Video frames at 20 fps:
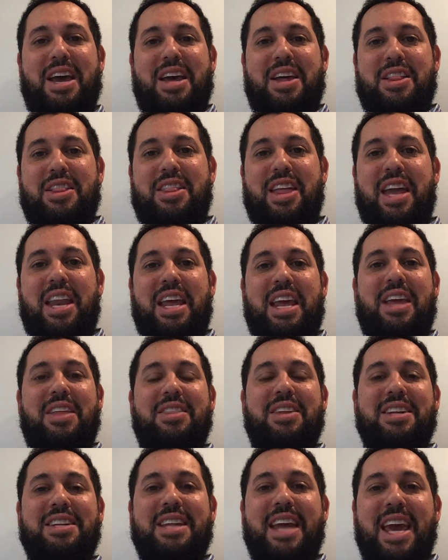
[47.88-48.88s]
That in the
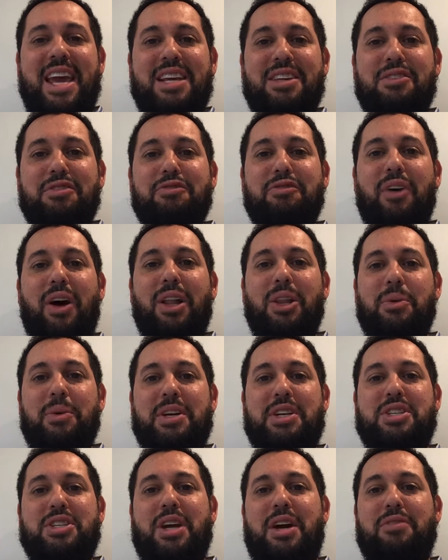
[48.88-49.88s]
days following
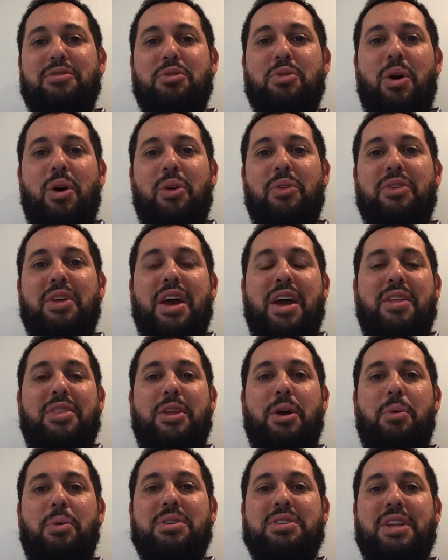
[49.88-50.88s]
Shavuot, there
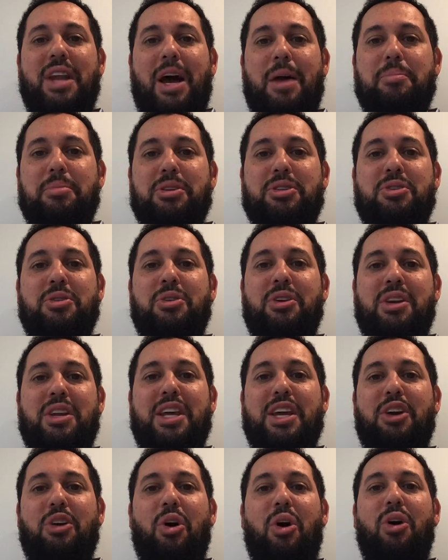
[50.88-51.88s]
was an opportunity
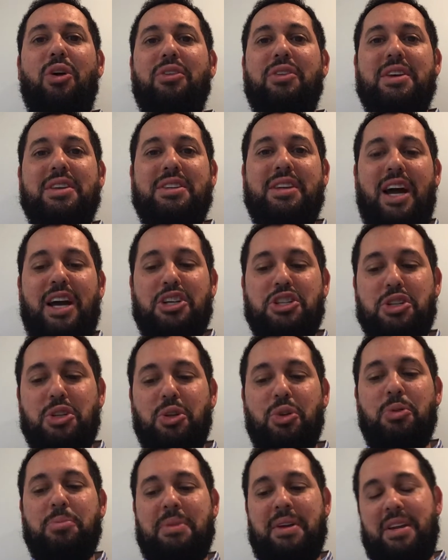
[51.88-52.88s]
called
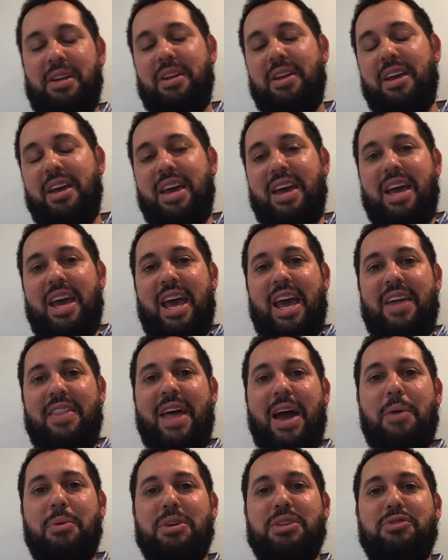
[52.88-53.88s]
tashlumin. And
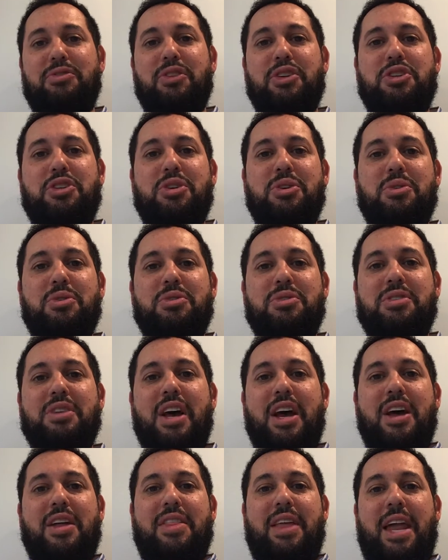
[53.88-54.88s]
that was for Jews
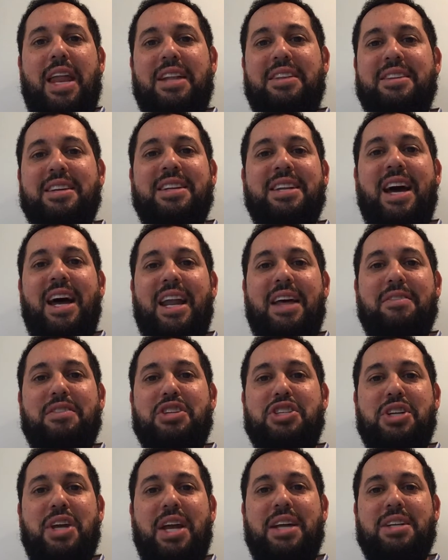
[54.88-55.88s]
that did not have a
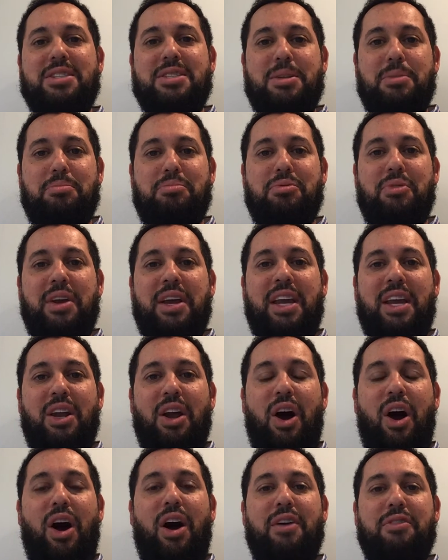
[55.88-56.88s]
chance to bring an
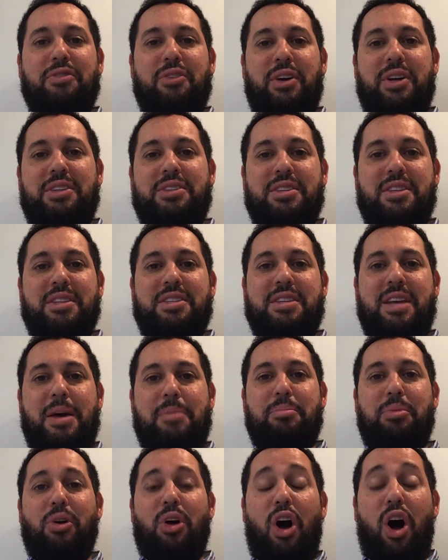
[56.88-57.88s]
offering to the
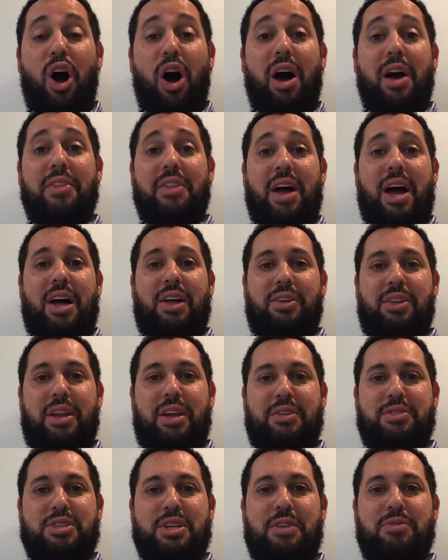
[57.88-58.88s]
temple on the holiday of
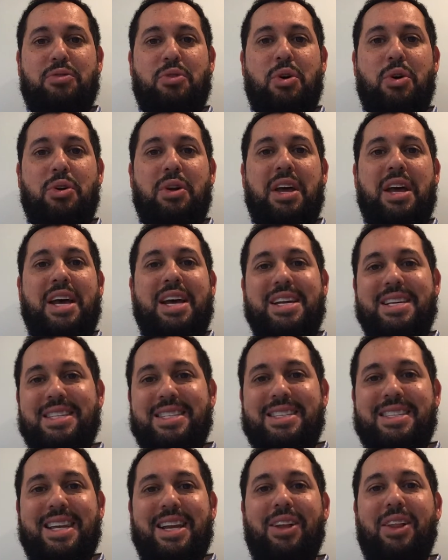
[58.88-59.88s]
Shavuot,
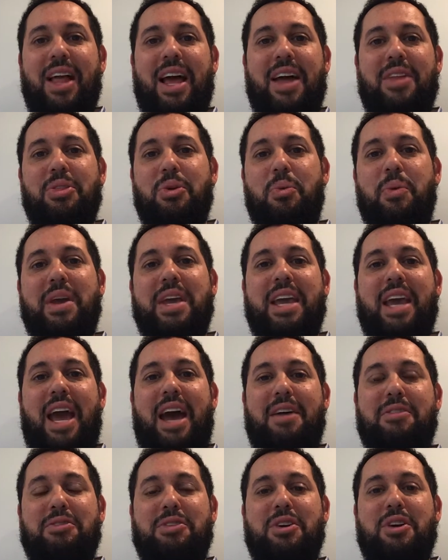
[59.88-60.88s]
still had the week
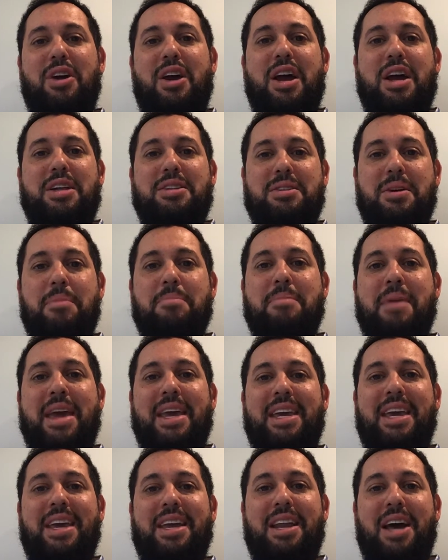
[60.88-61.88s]
after to make
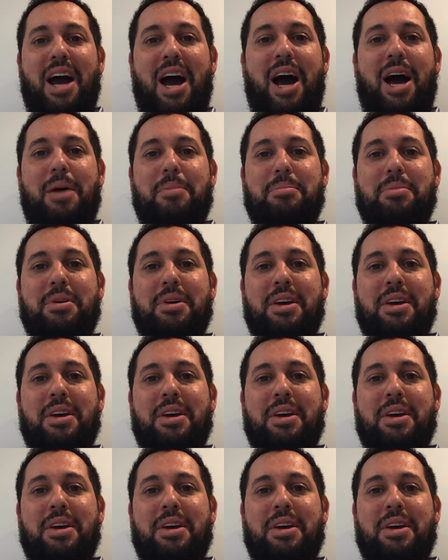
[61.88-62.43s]
it up.